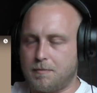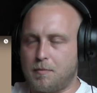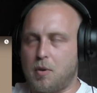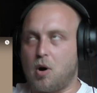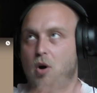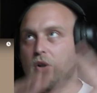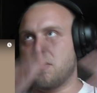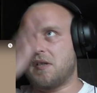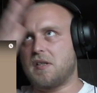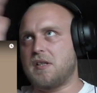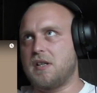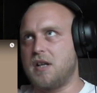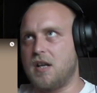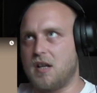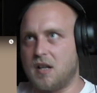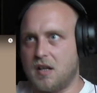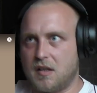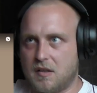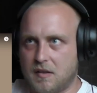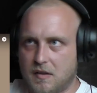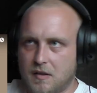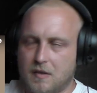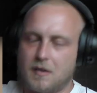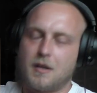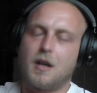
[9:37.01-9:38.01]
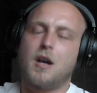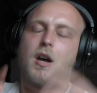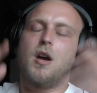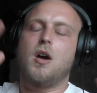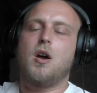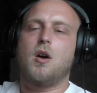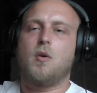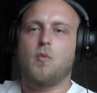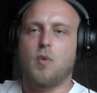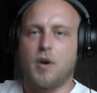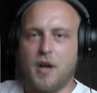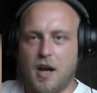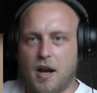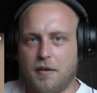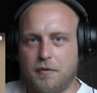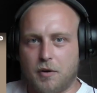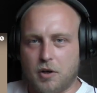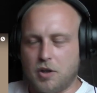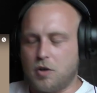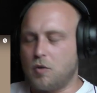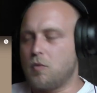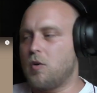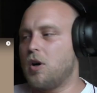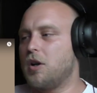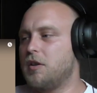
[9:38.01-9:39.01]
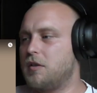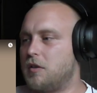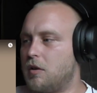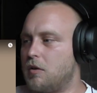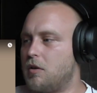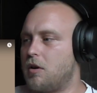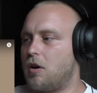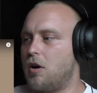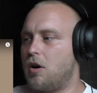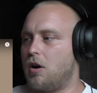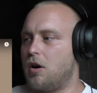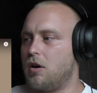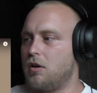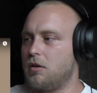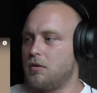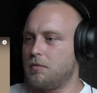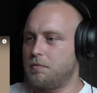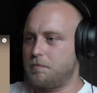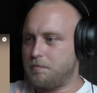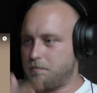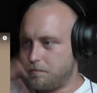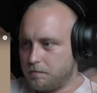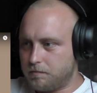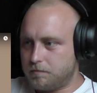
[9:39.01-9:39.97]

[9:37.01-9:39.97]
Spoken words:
Bosnians, whatever you want to call,